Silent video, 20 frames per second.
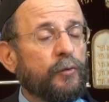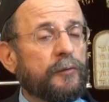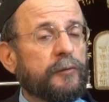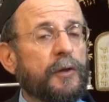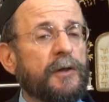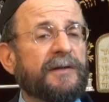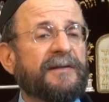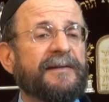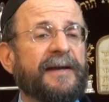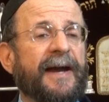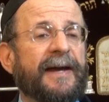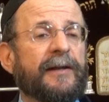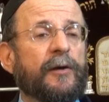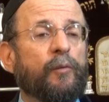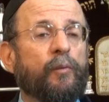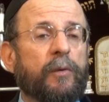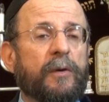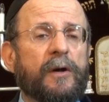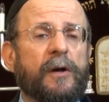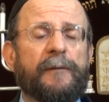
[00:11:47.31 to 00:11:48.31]
looked at a
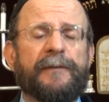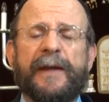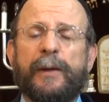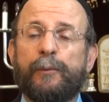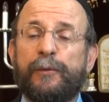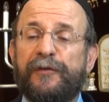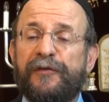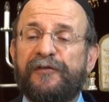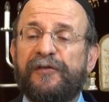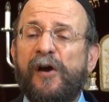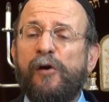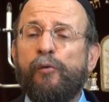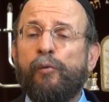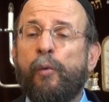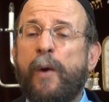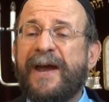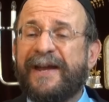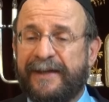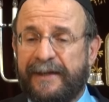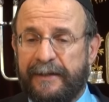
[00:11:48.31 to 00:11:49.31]
world that was so
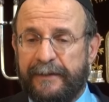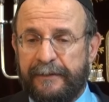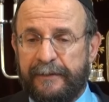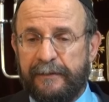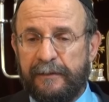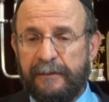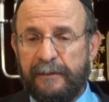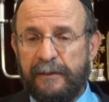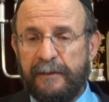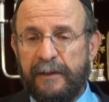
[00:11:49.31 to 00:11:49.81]
wicked